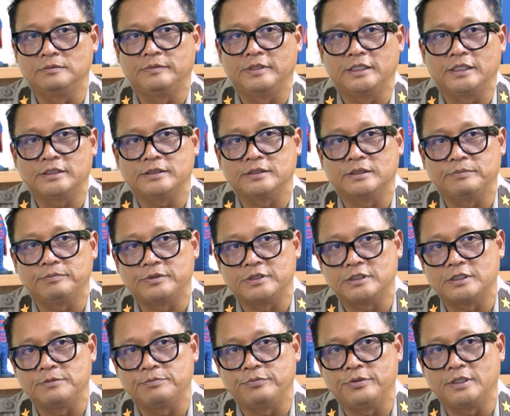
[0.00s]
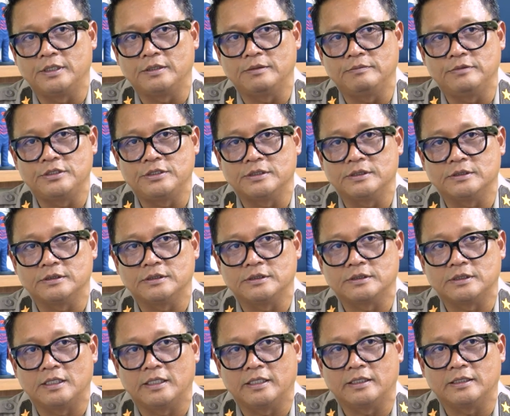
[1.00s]
manage the peacekeeping missions,
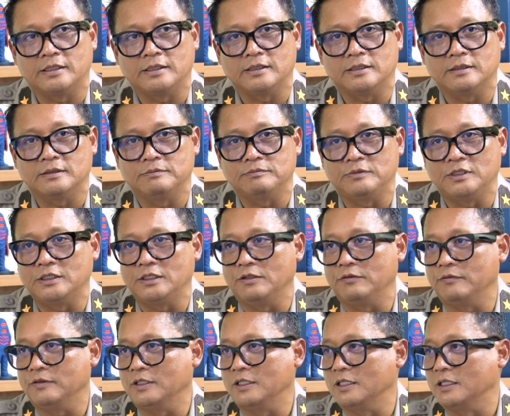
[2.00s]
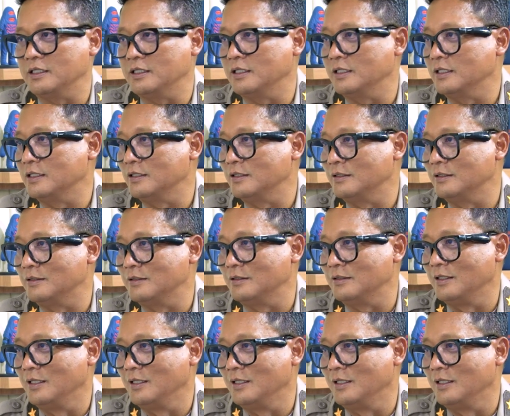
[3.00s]
is like meeting with the